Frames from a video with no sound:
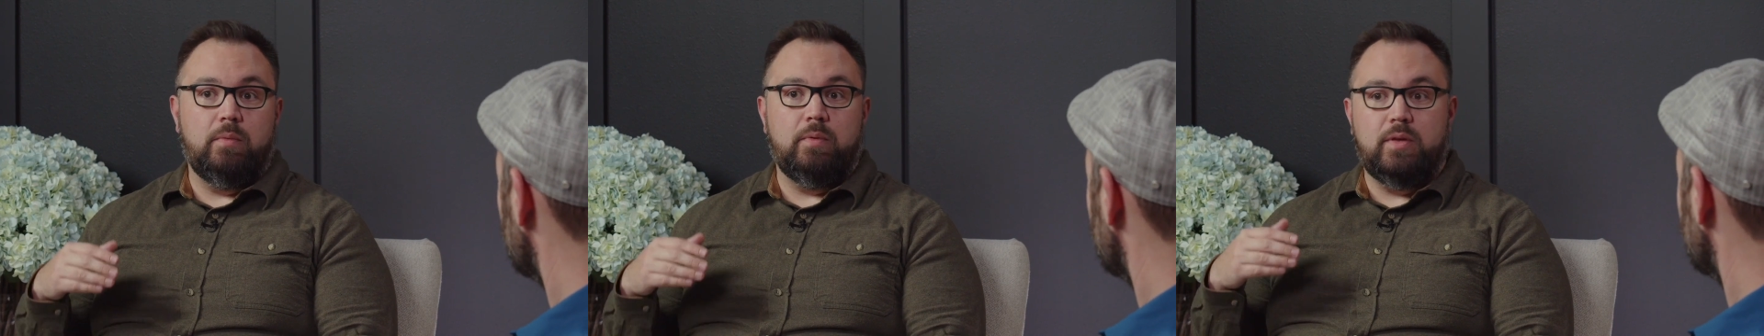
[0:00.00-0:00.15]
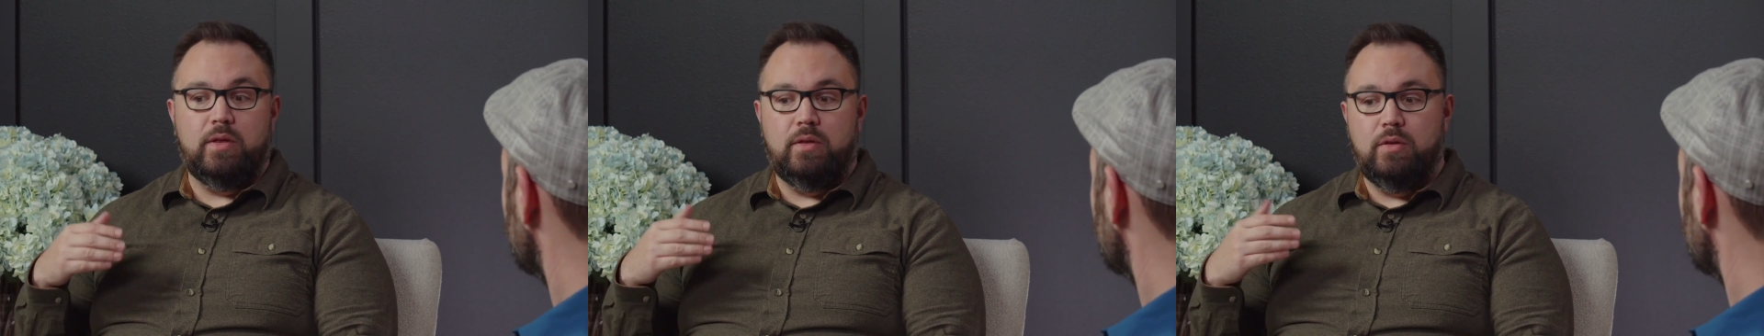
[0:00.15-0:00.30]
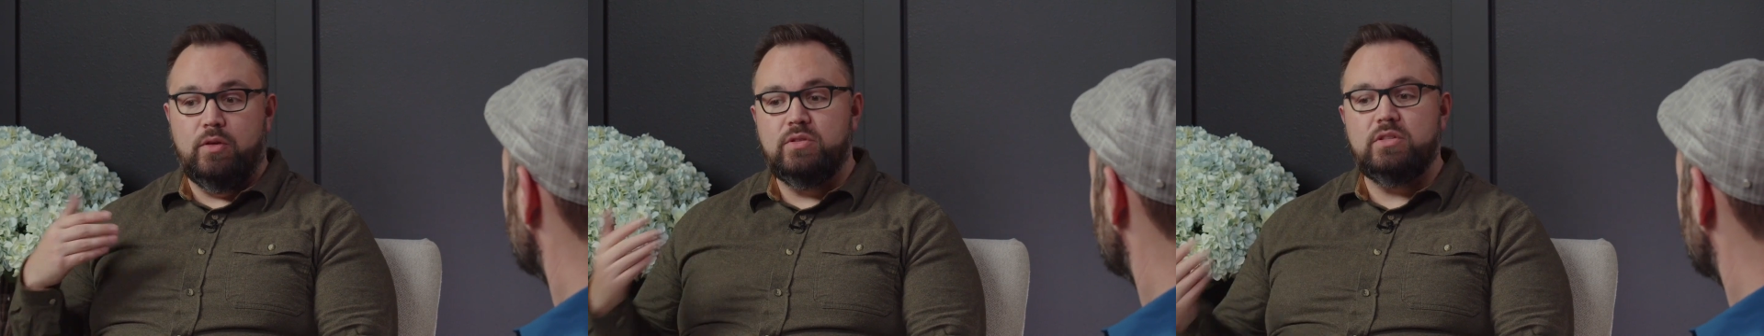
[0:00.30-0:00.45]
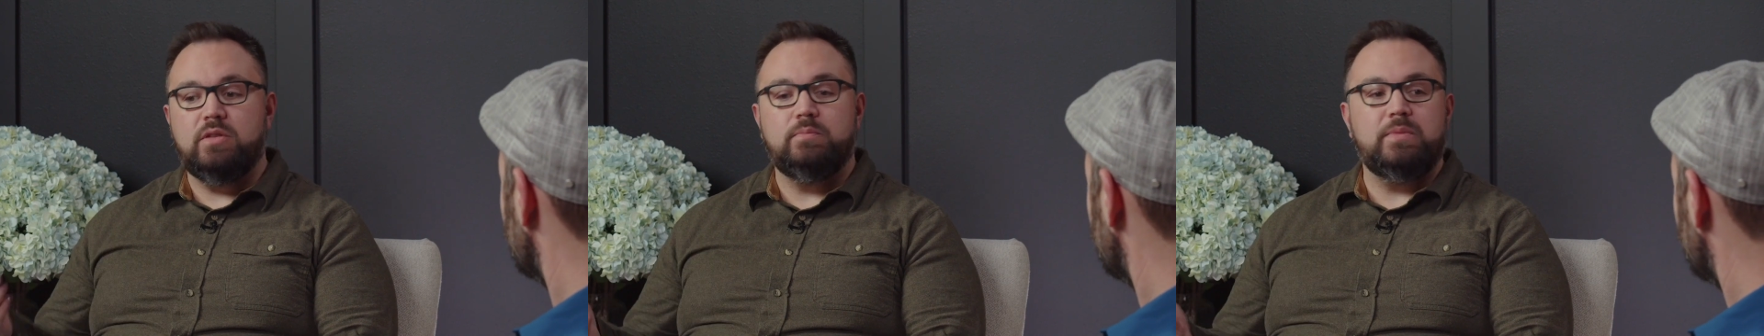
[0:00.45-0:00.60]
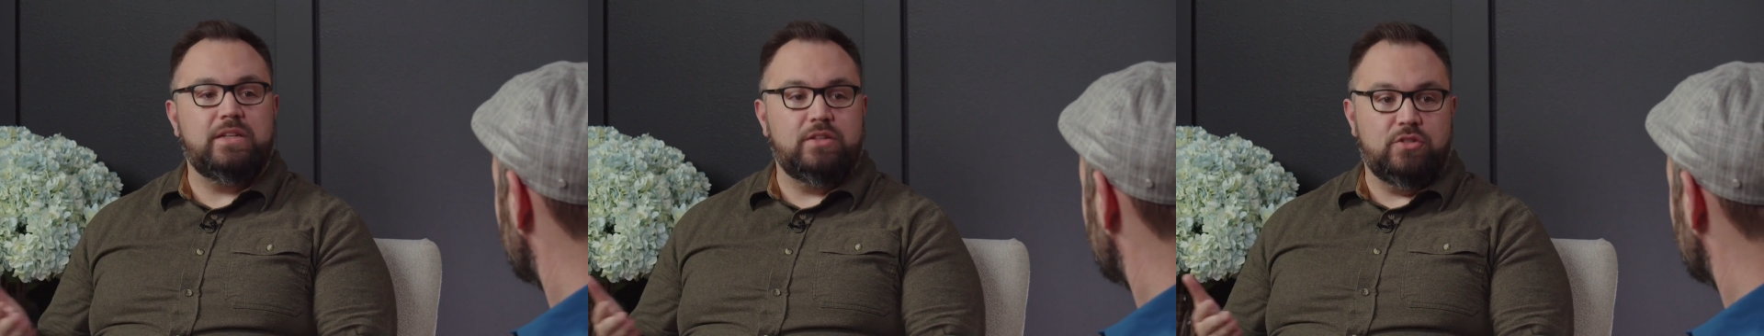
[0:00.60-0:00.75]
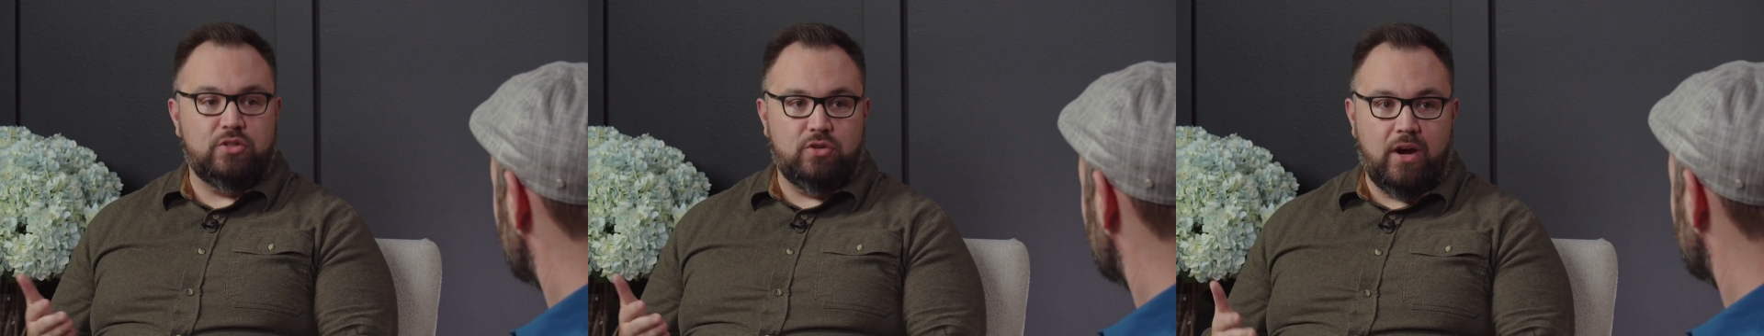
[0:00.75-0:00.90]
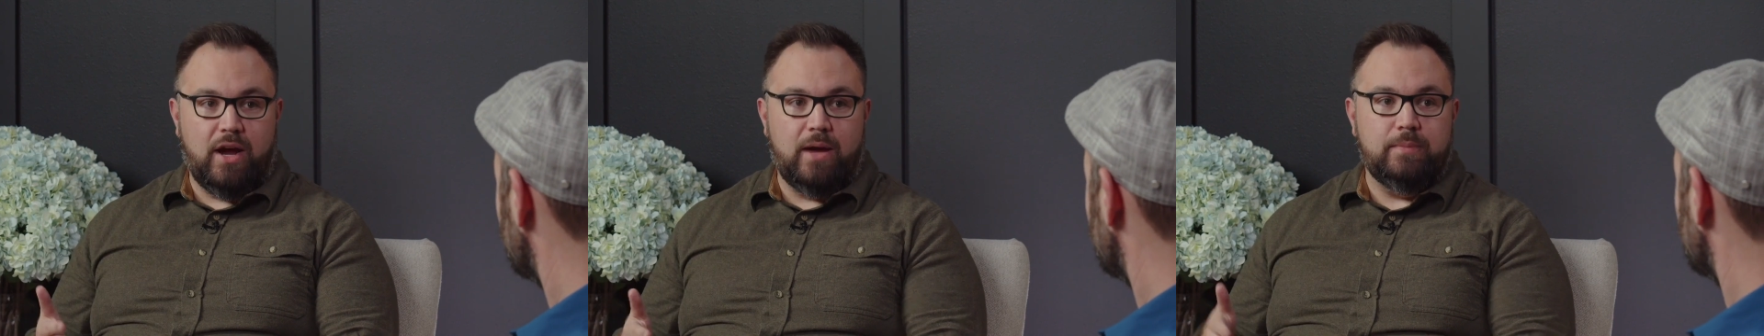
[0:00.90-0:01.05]
used to be
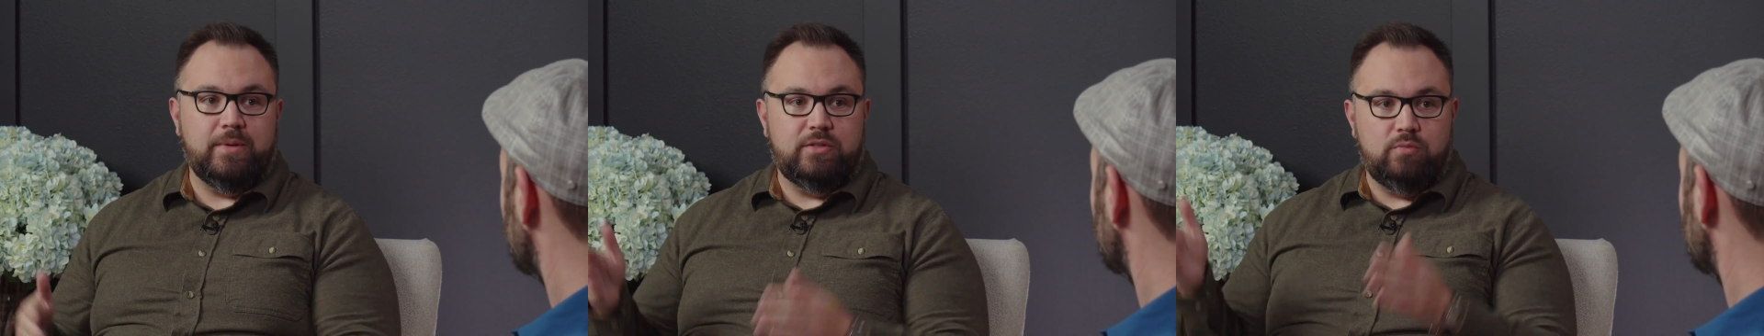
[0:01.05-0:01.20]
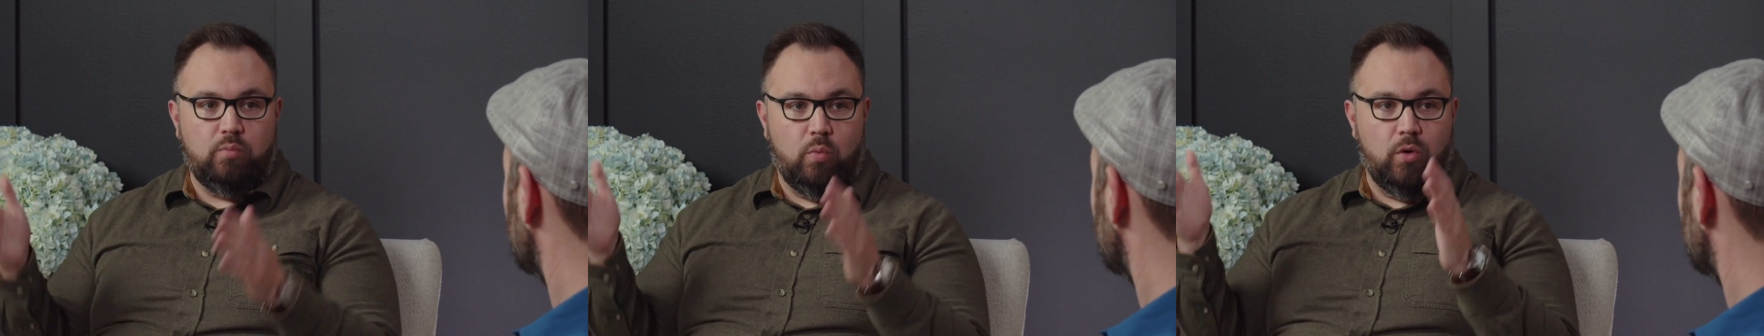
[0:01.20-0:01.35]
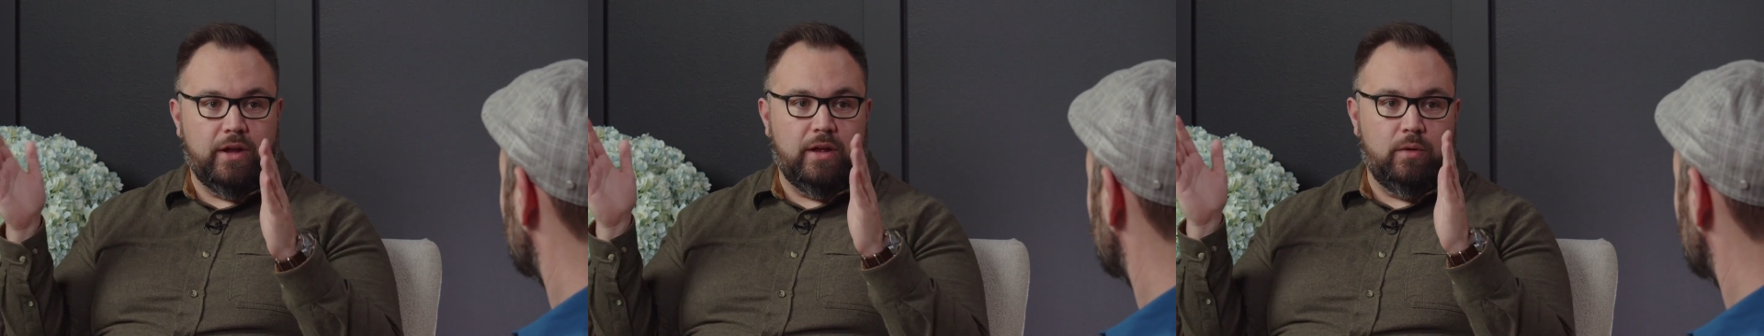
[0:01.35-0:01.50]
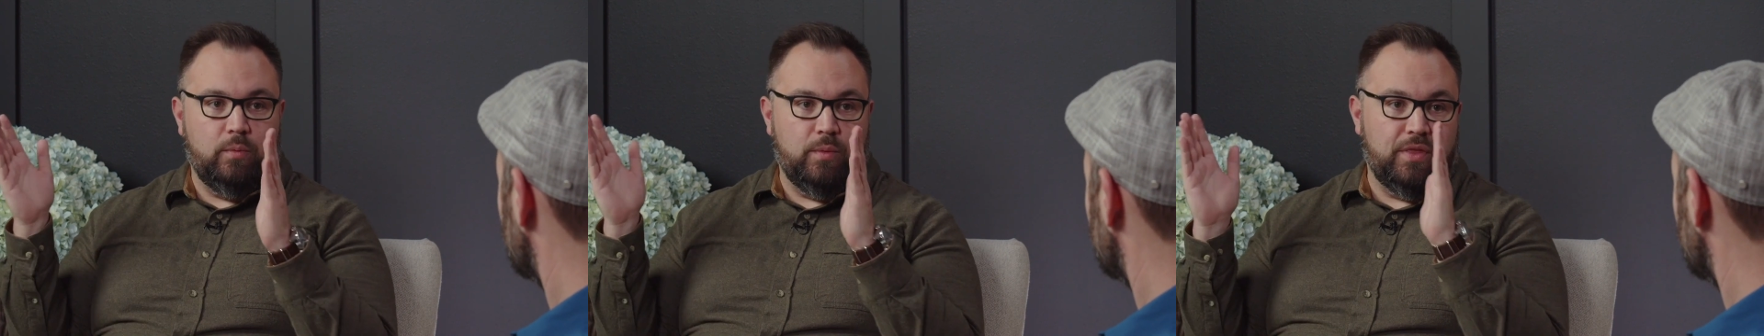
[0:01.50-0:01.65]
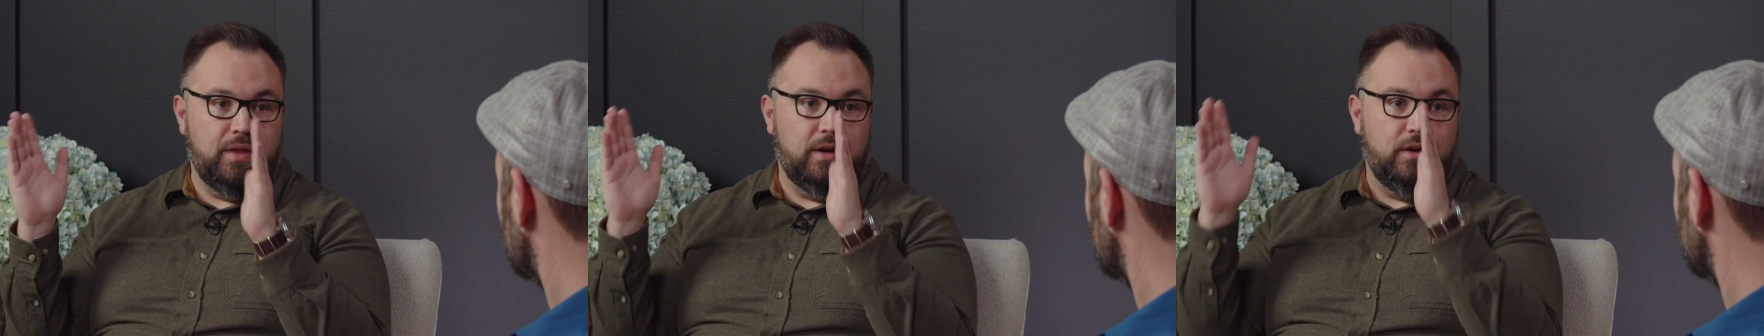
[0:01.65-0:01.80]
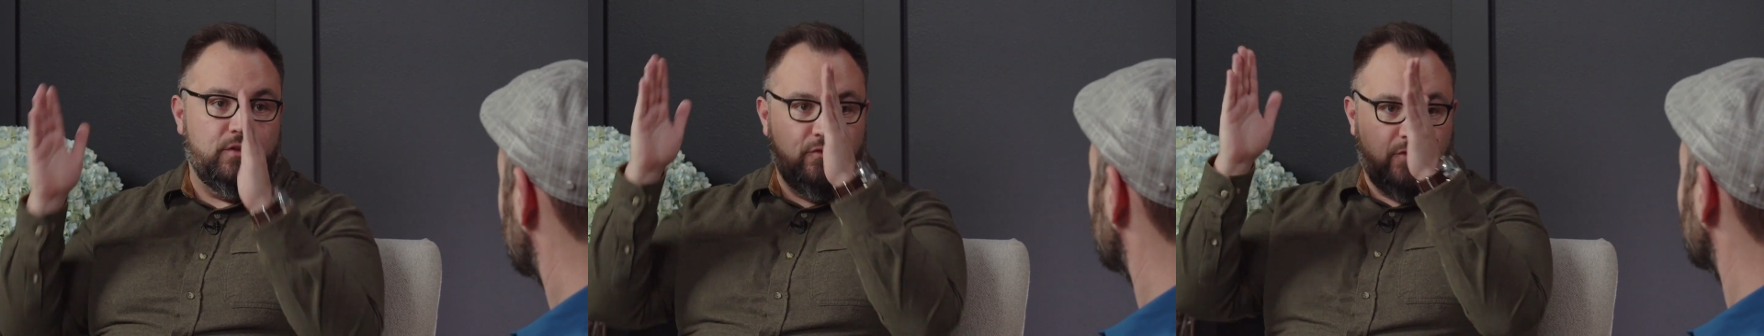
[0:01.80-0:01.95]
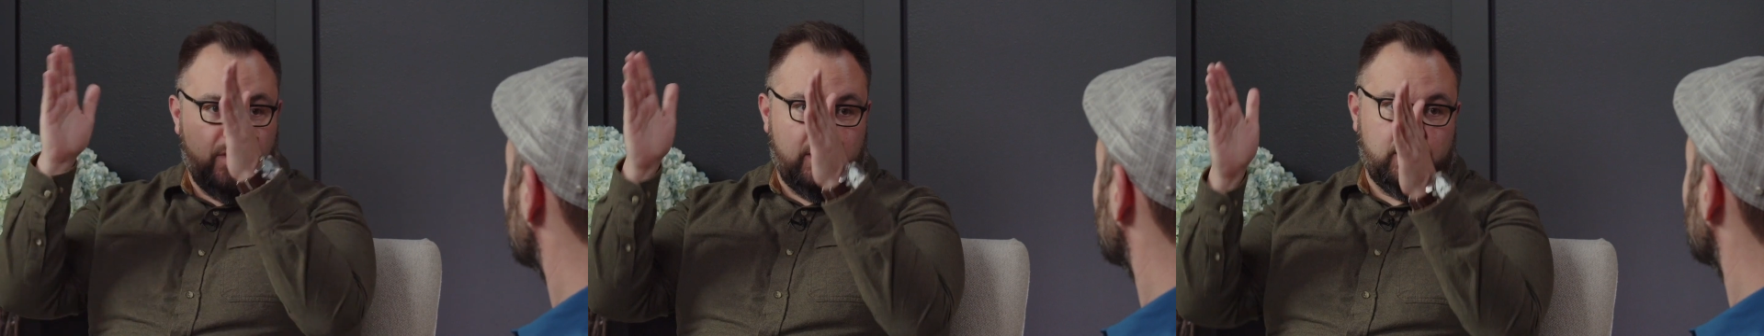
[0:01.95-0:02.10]
described as working within
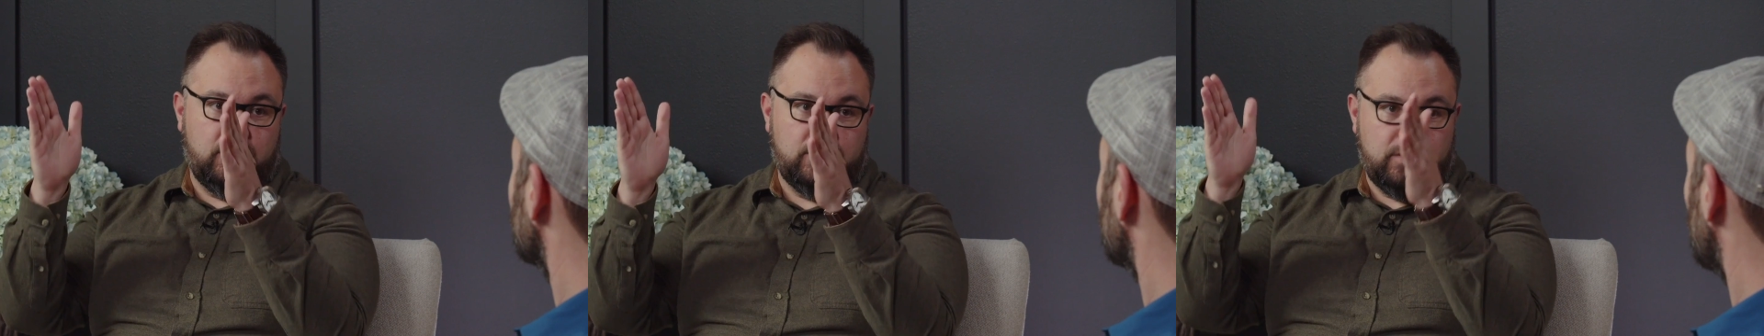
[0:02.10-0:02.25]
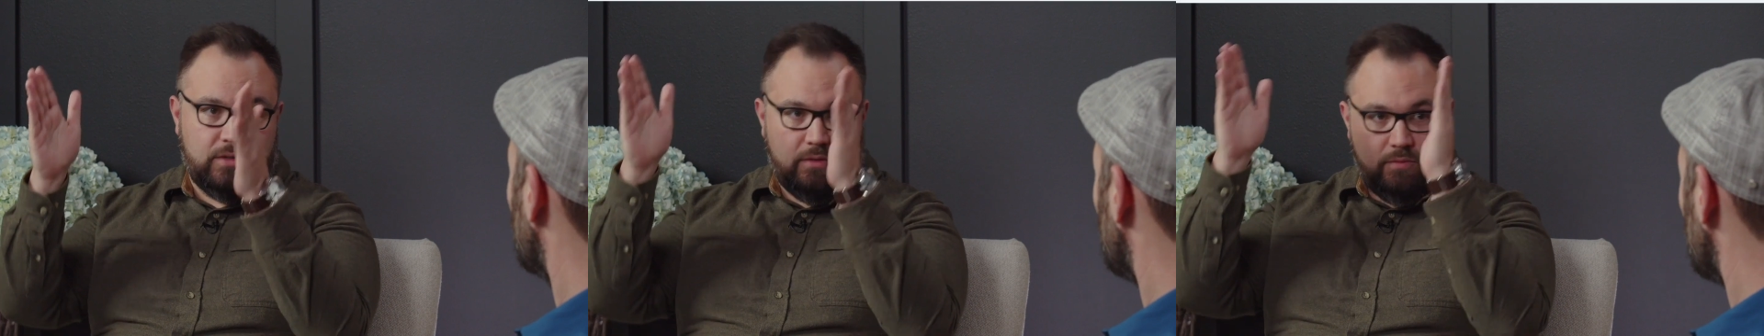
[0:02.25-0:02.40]
a funnel. So